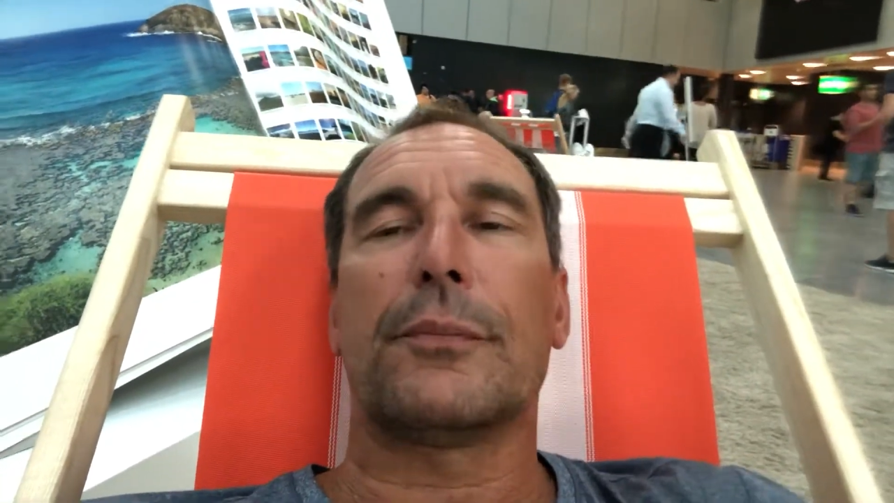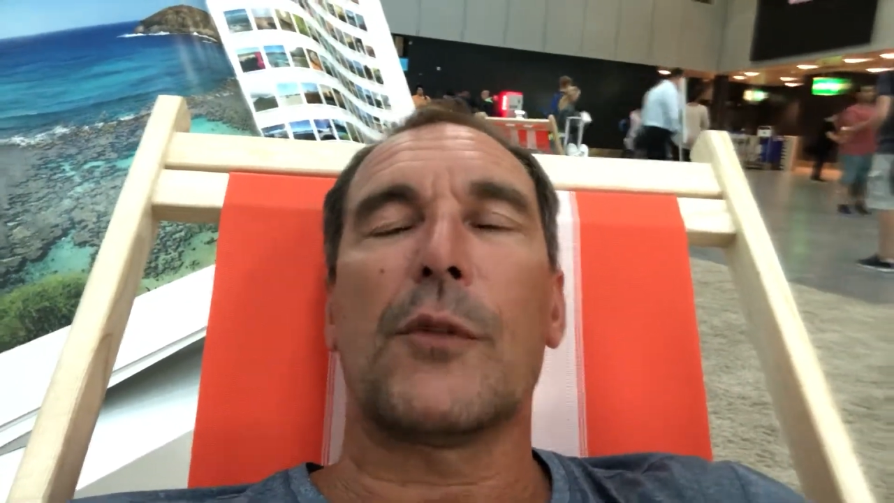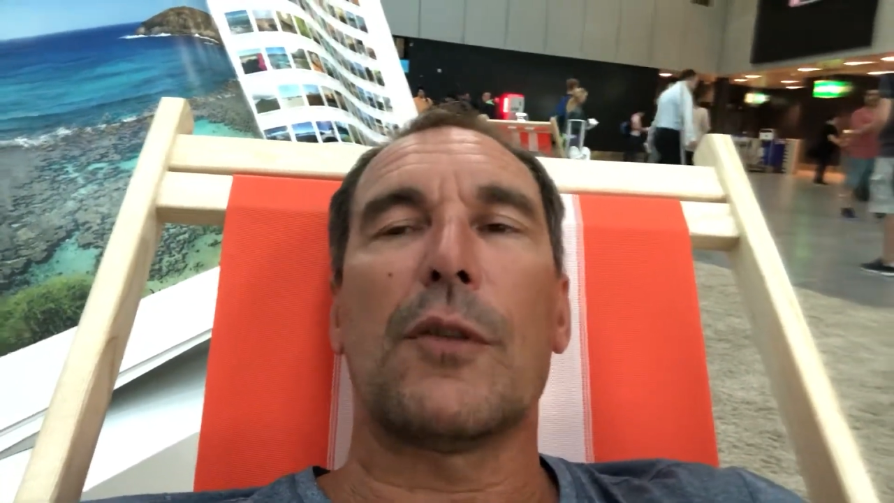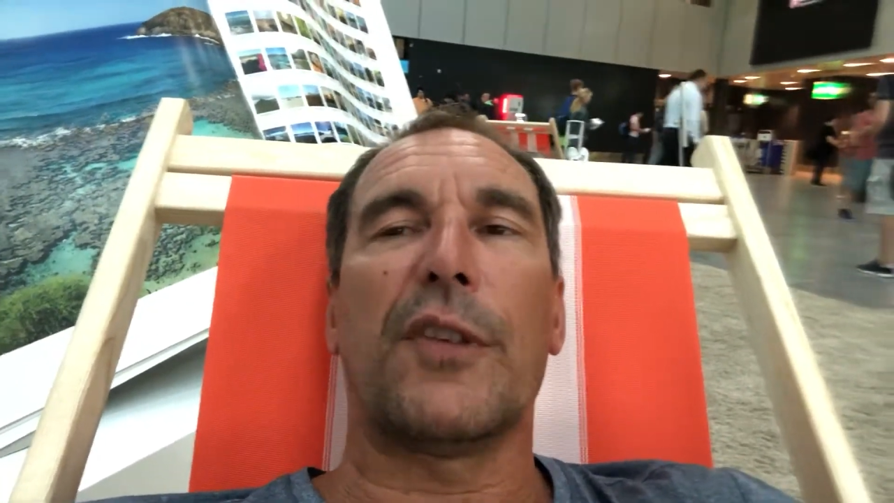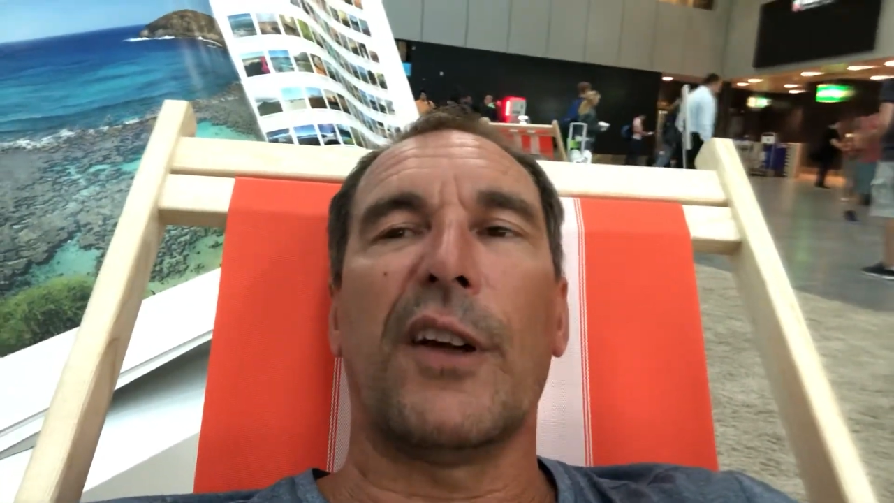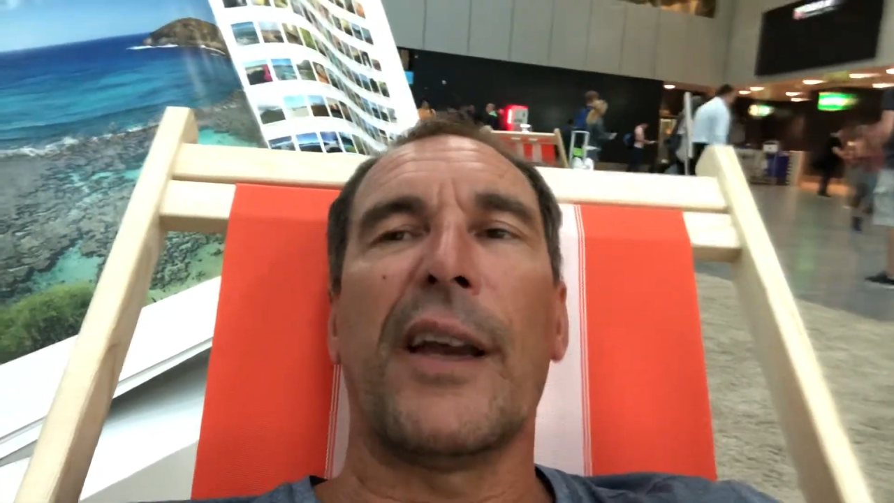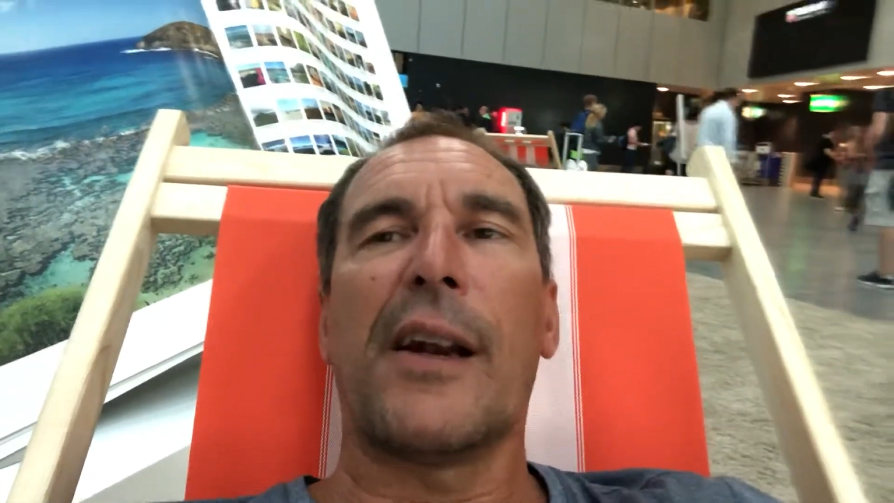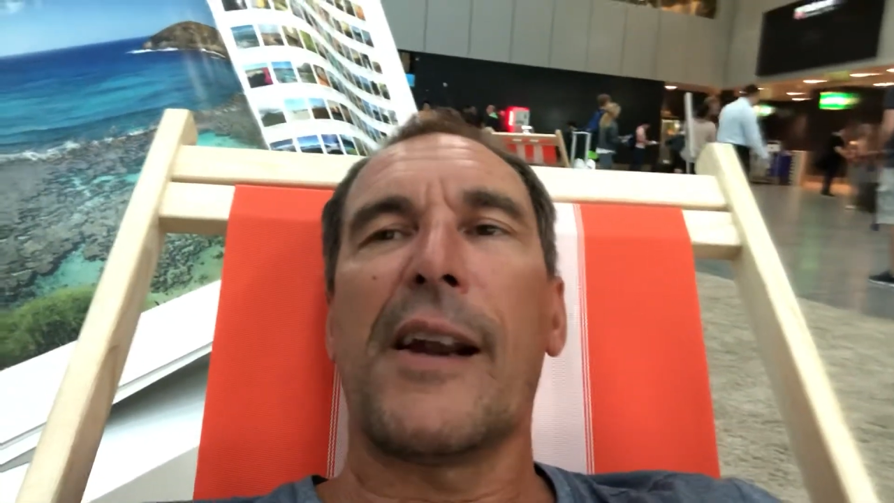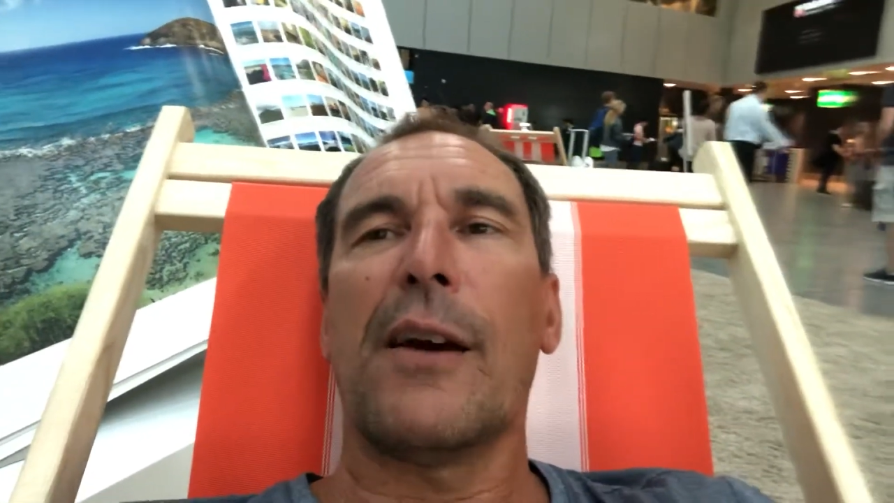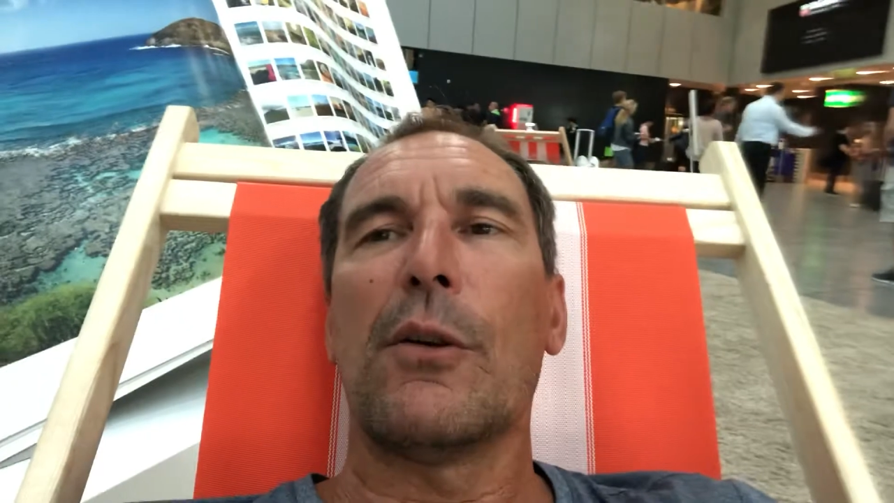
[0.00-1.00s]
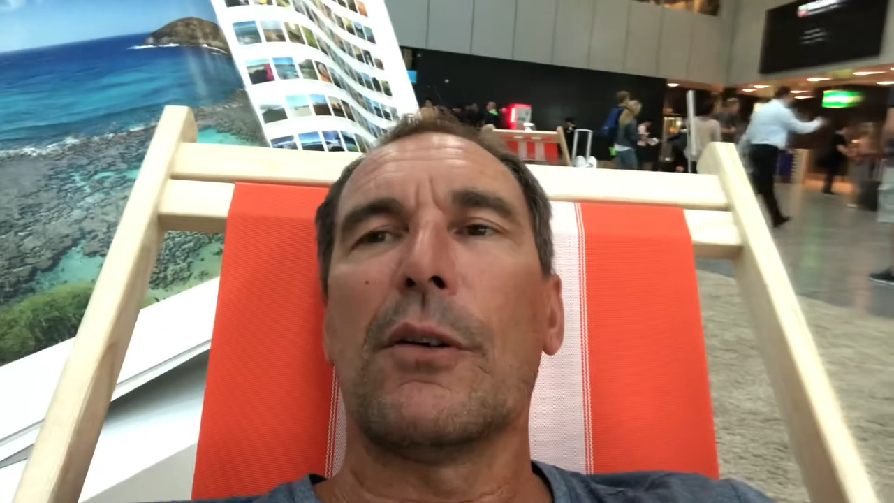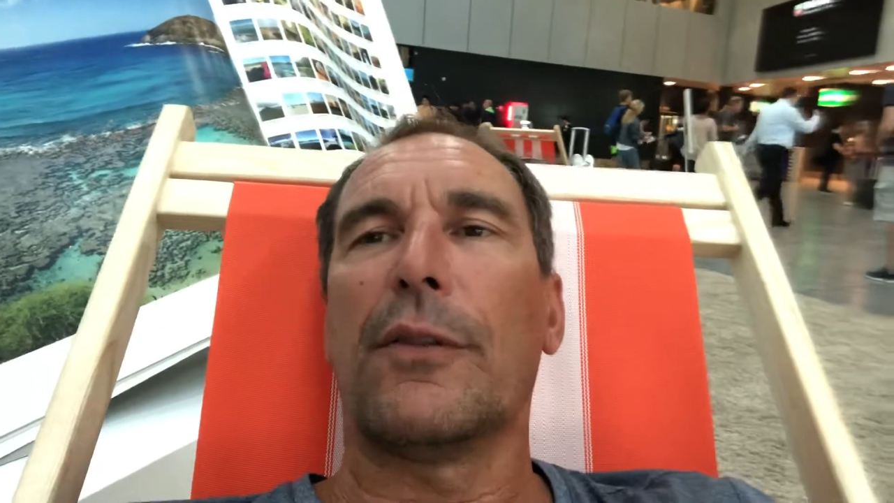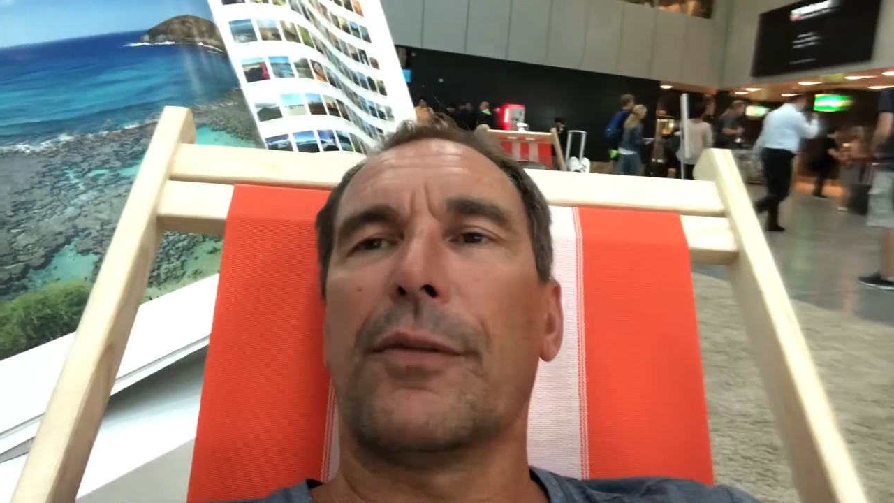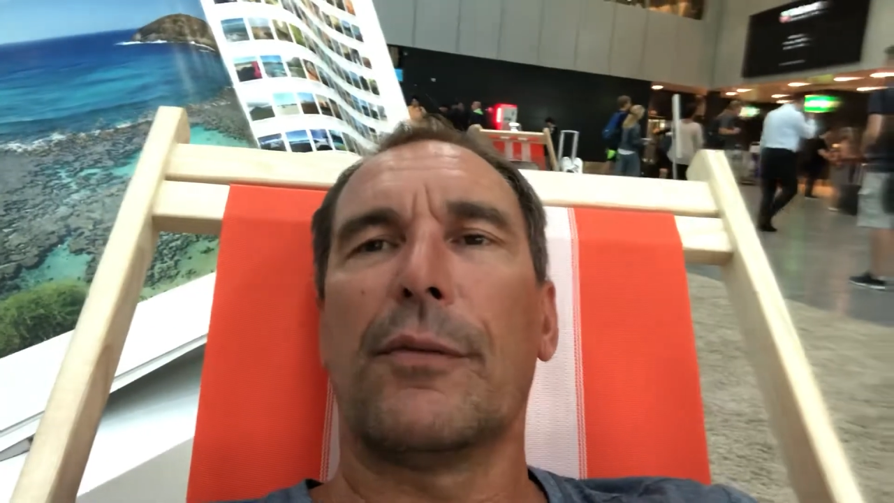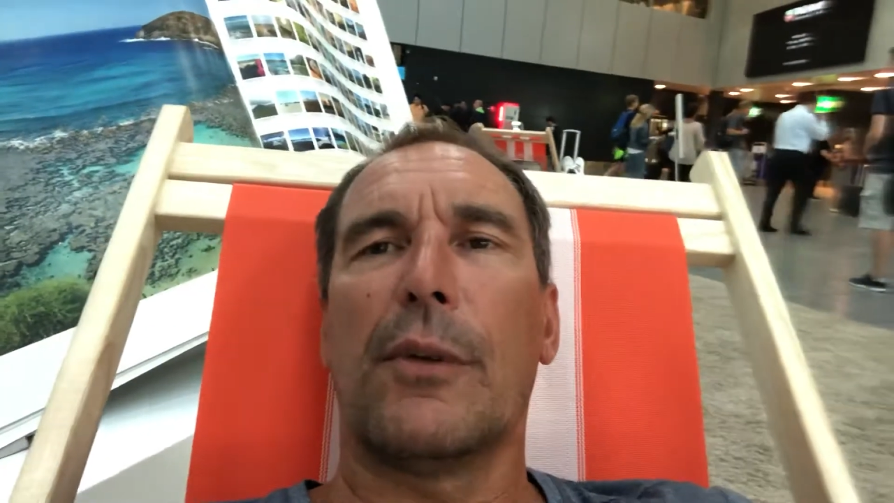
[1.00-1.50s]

to fly in and out of